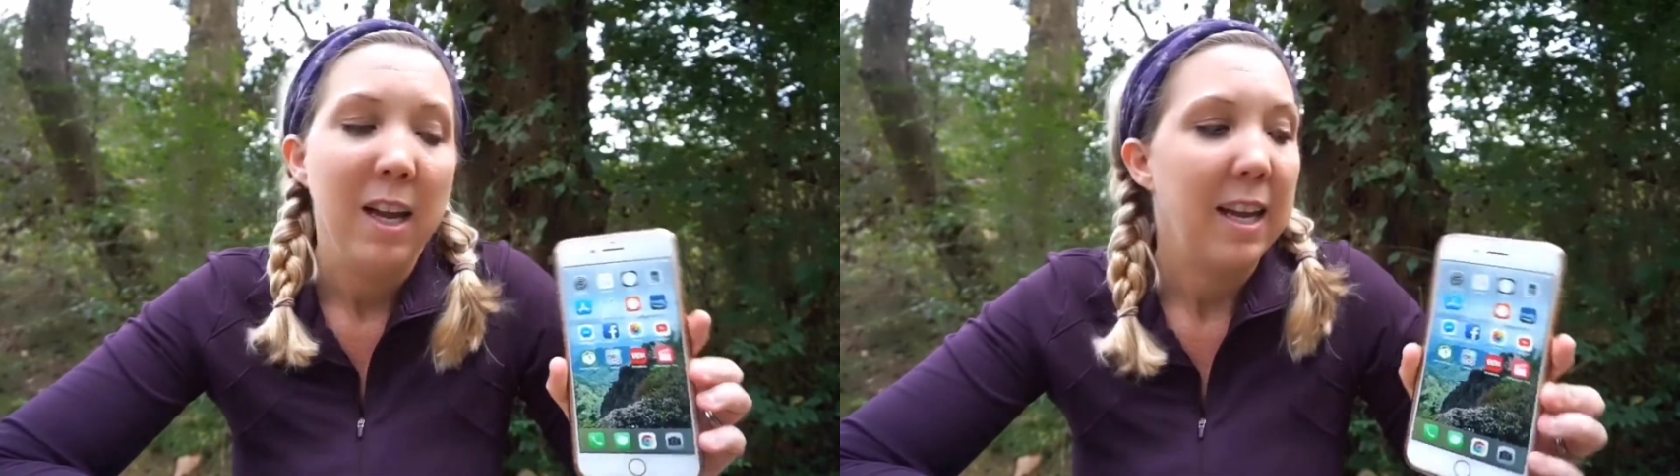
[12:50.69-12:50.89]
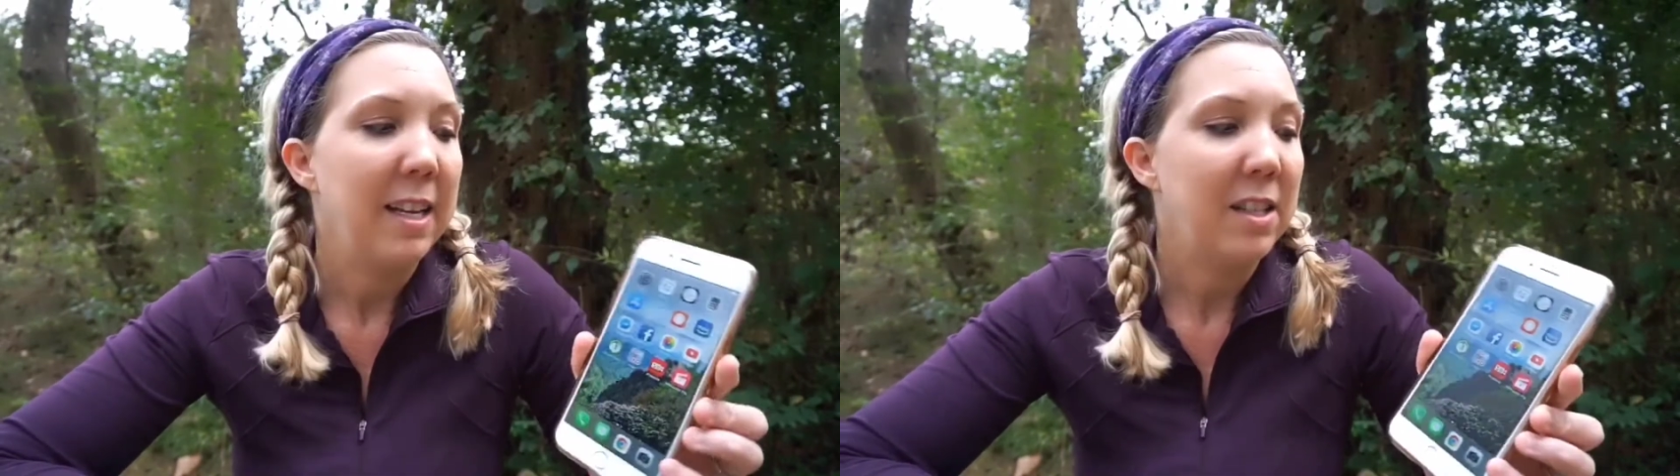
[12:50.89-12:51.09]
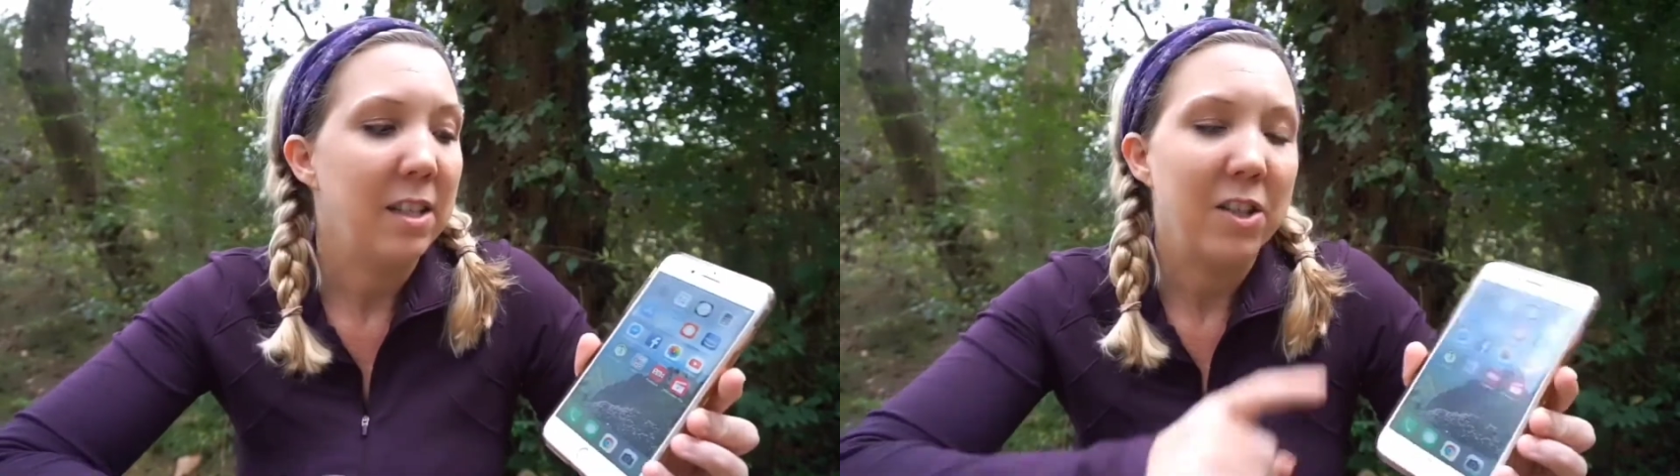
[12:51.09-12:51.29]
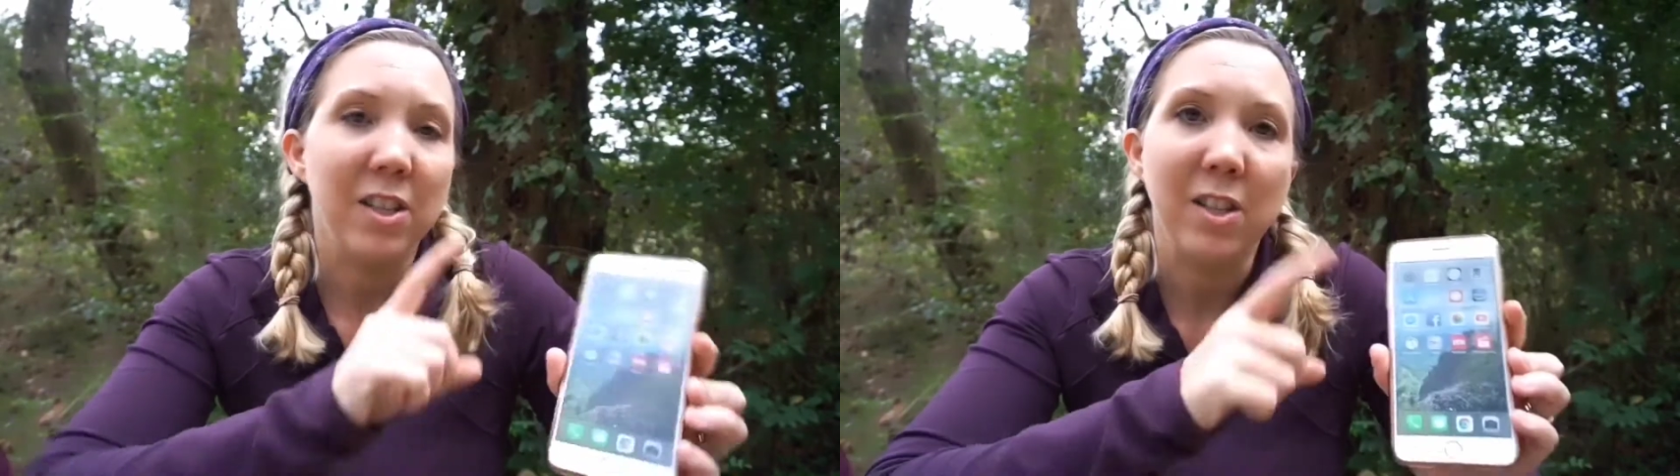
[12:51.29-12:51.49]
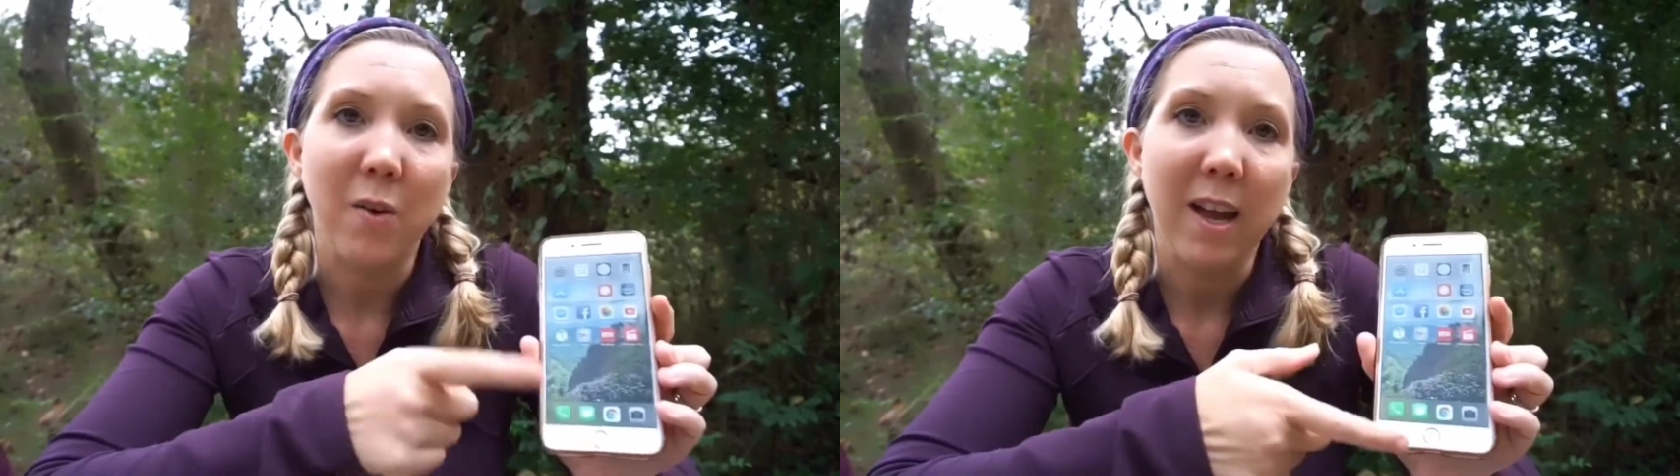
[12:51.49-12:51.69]
is to
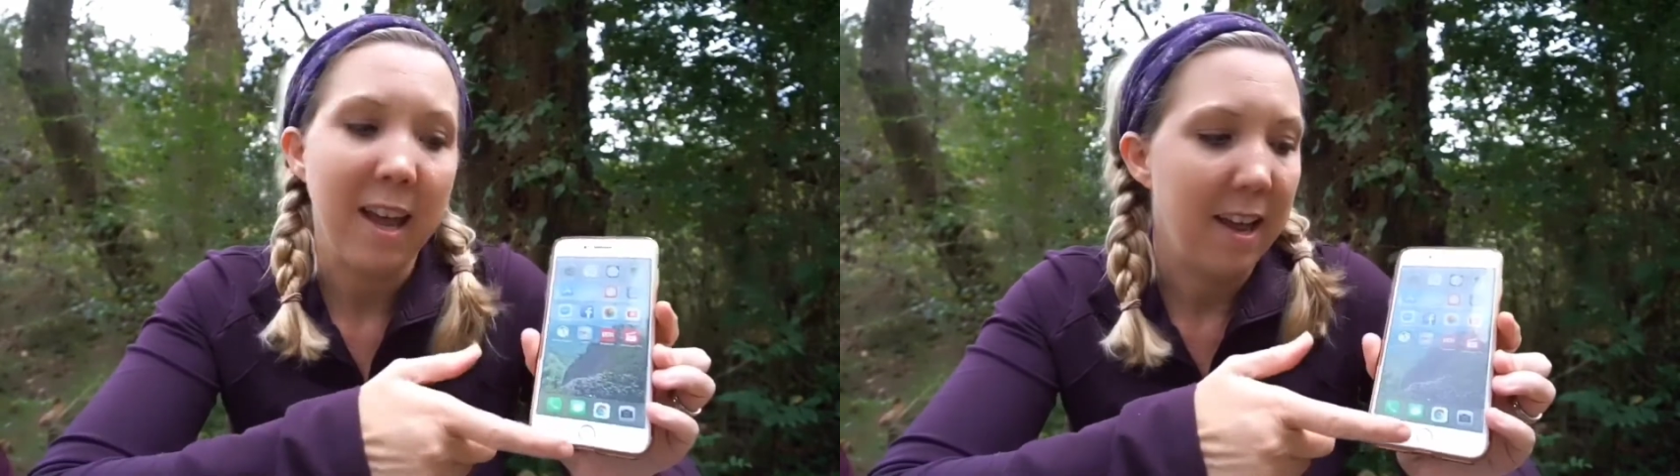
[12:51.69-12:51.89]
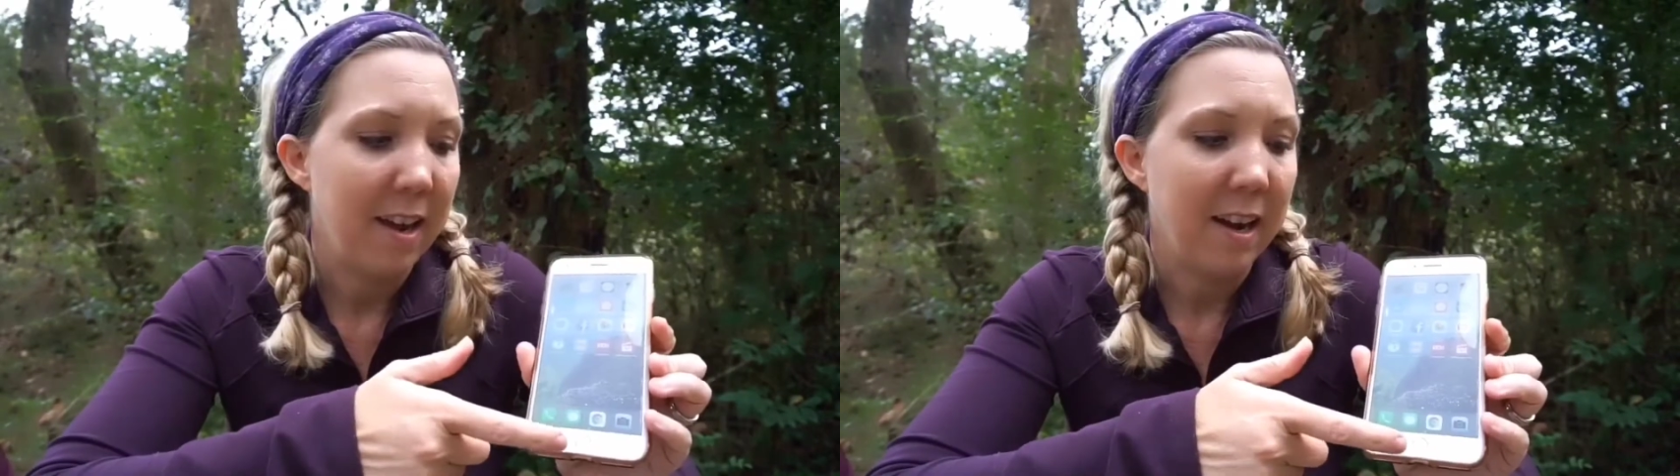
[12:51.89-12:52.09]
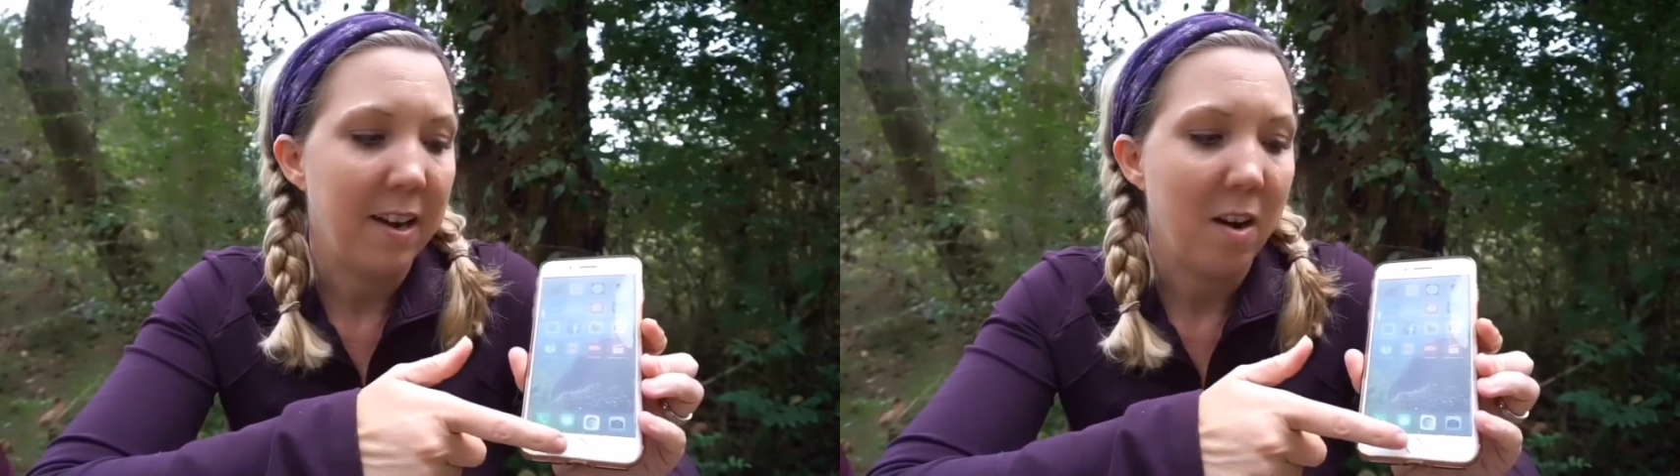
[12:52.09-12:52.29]
just go ahead and